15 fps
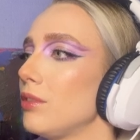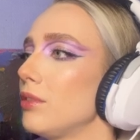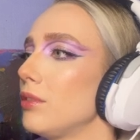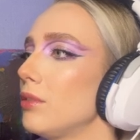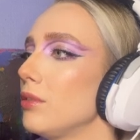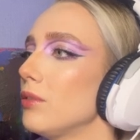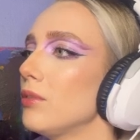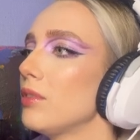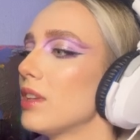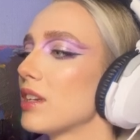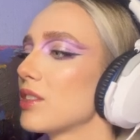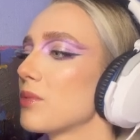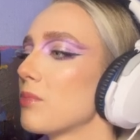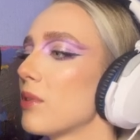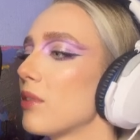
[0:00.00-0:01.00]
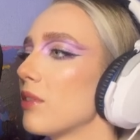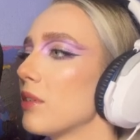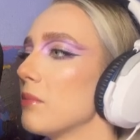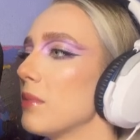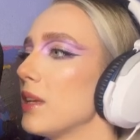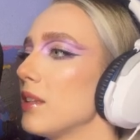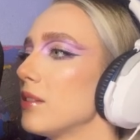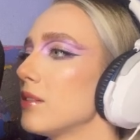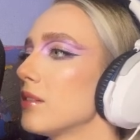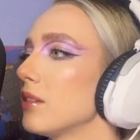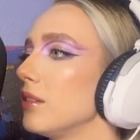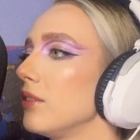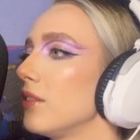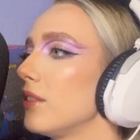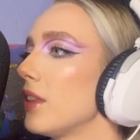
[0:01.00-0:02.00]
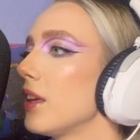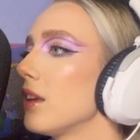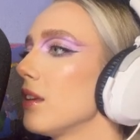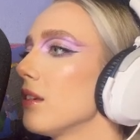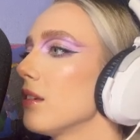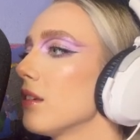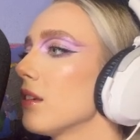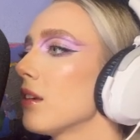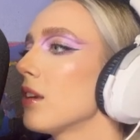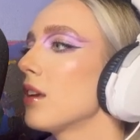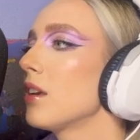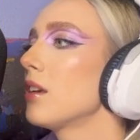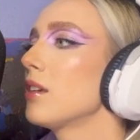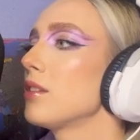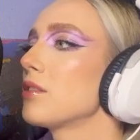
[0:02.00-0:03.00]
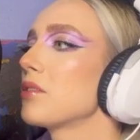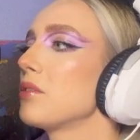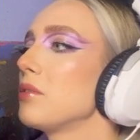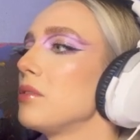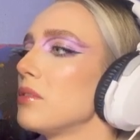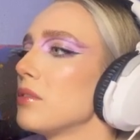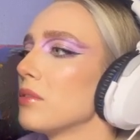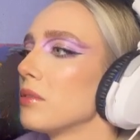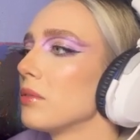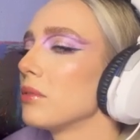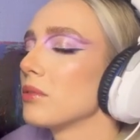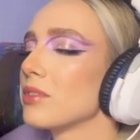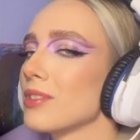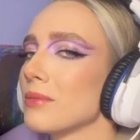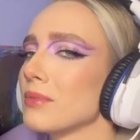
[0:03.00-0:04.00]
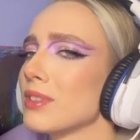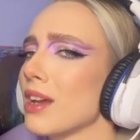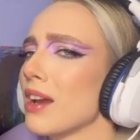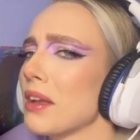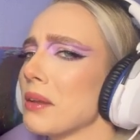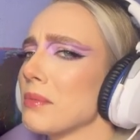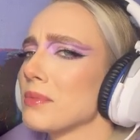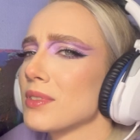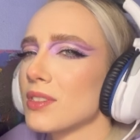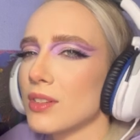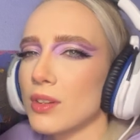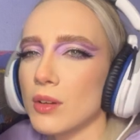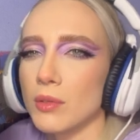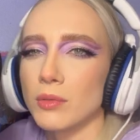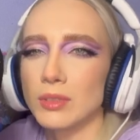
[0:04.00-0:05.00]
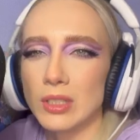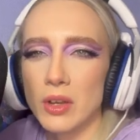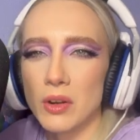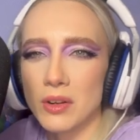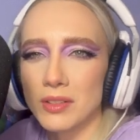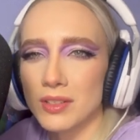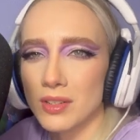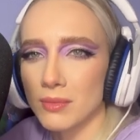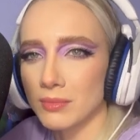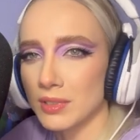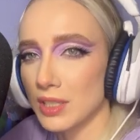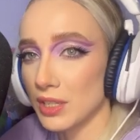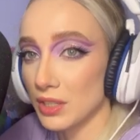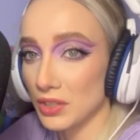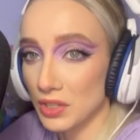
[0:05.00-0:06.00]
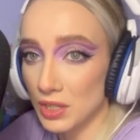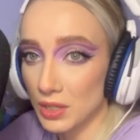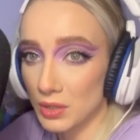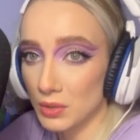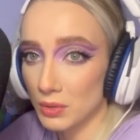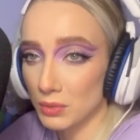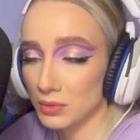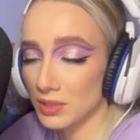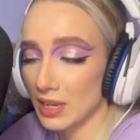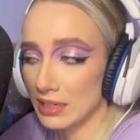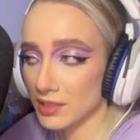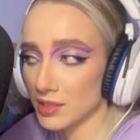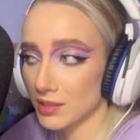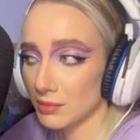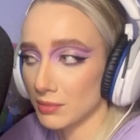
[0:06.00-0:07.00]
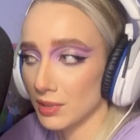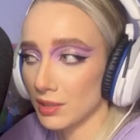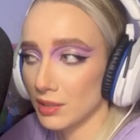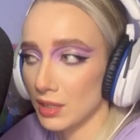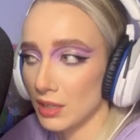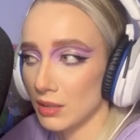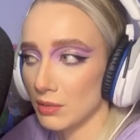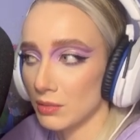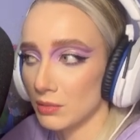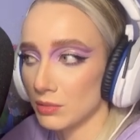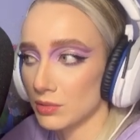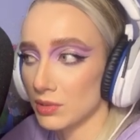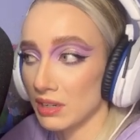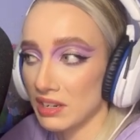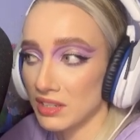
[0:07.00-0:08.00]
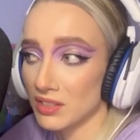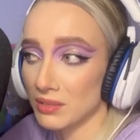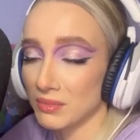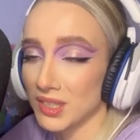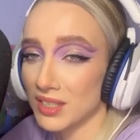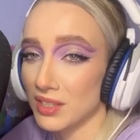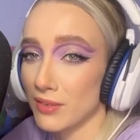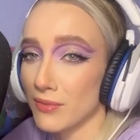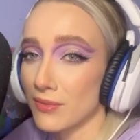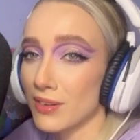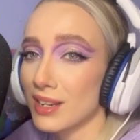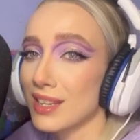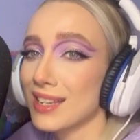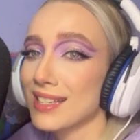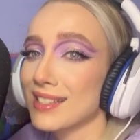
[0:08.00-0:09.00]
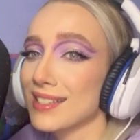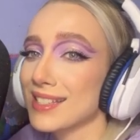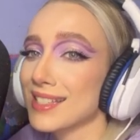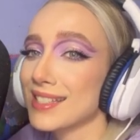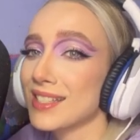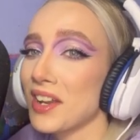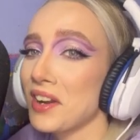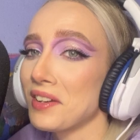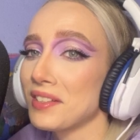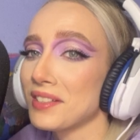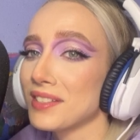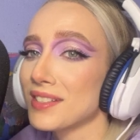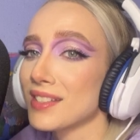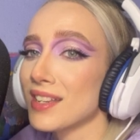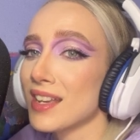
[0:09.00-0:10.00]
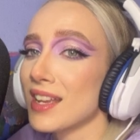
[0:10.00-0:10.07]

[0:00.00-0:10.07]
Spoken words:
good experimental thing. It's good to sometimes, learn something new, test something new, try some different styles